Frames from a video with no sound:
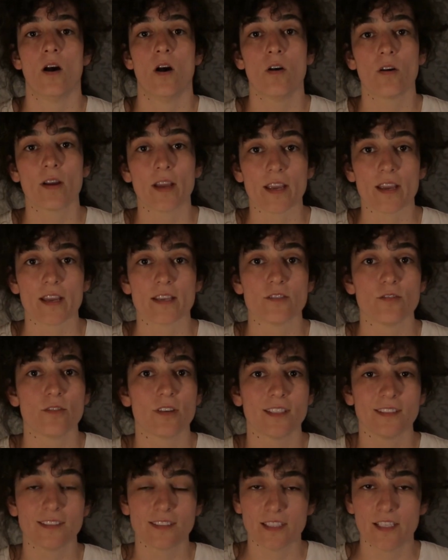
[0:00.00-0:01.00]
Okay, as
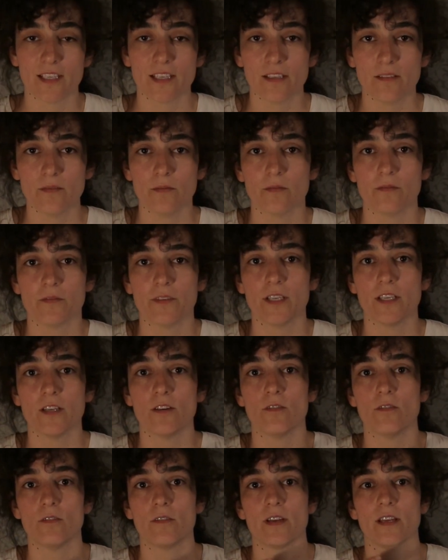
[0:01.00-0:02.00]
you can see,
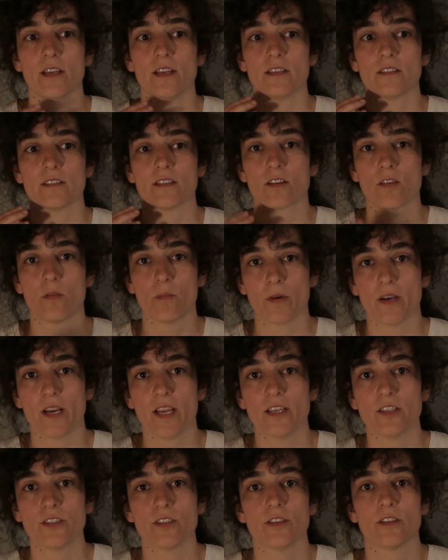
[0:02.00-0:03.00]
video is a
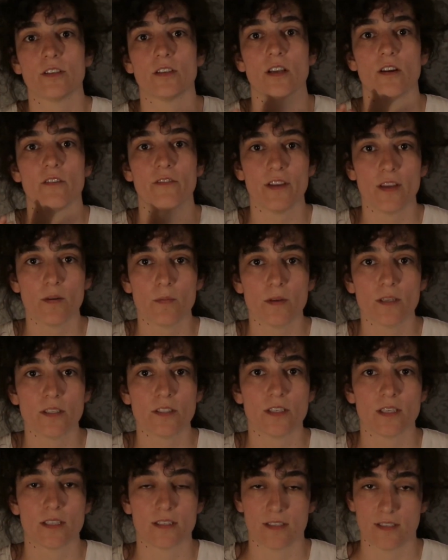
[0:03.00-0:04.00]
combination of
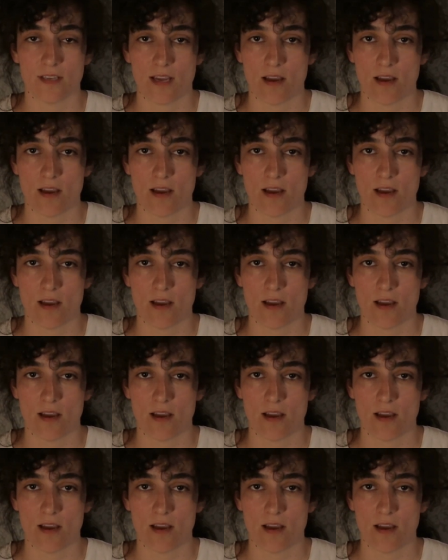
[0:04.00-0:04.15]
image and